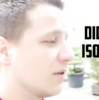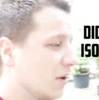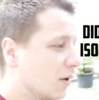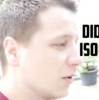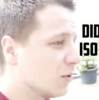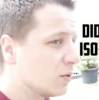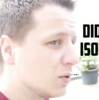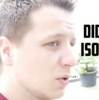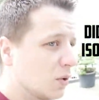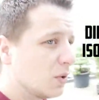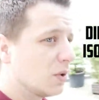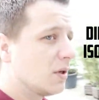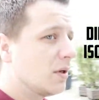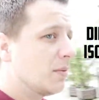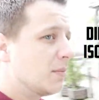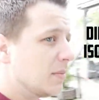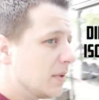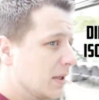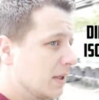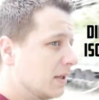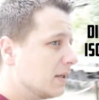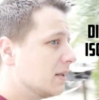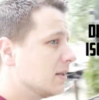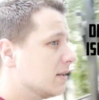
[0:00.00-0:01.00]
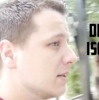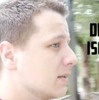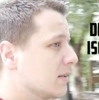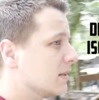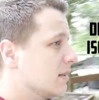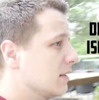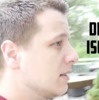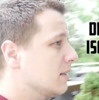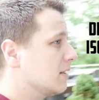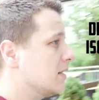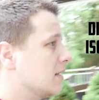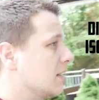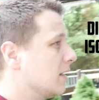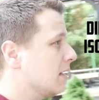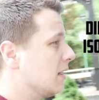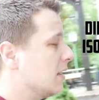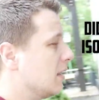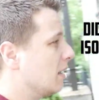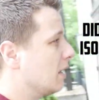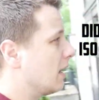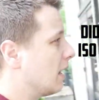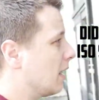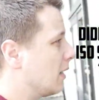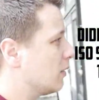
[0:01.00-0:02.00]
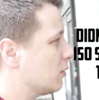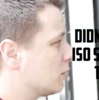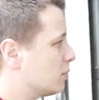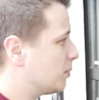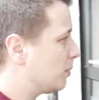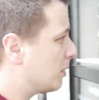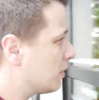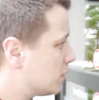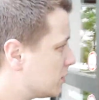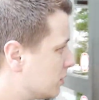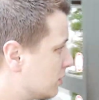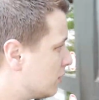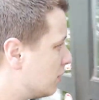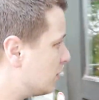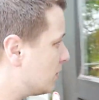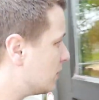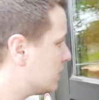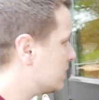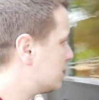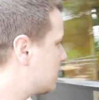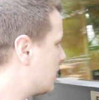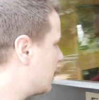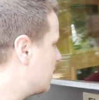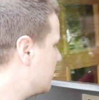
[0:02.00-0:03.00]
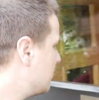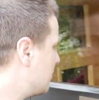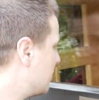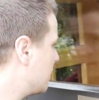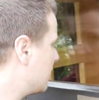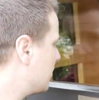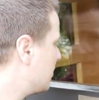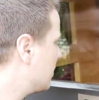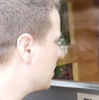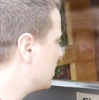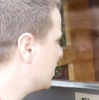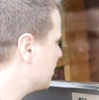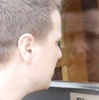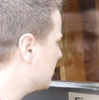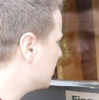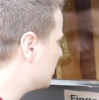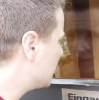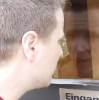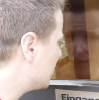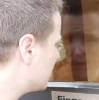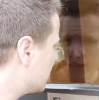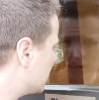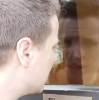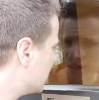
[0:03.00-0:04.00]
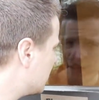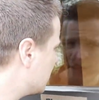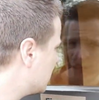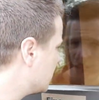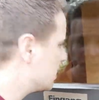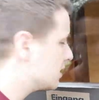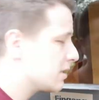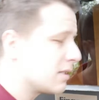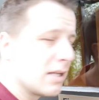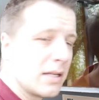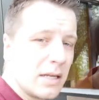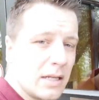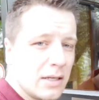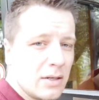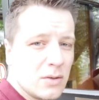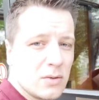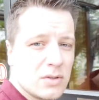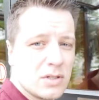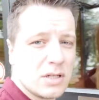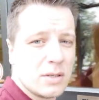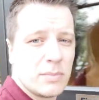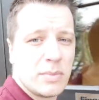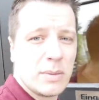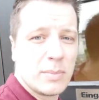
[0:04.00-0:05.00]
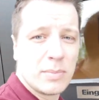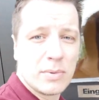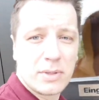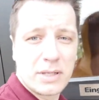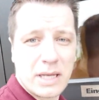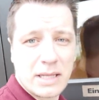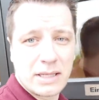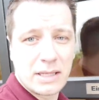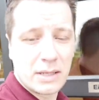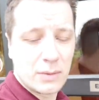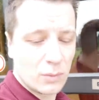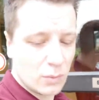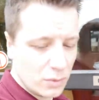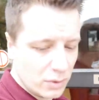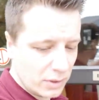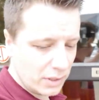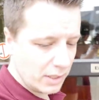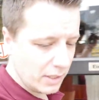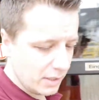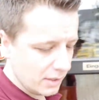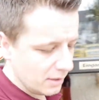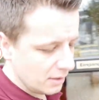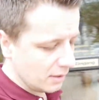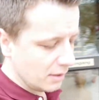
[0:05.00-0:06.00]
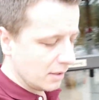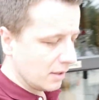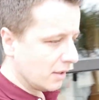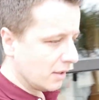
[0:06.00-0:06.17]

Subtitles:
a closed door because I was supposed to go inside, but I'm a little bit early, I guess, and I don't see the people yet that work here,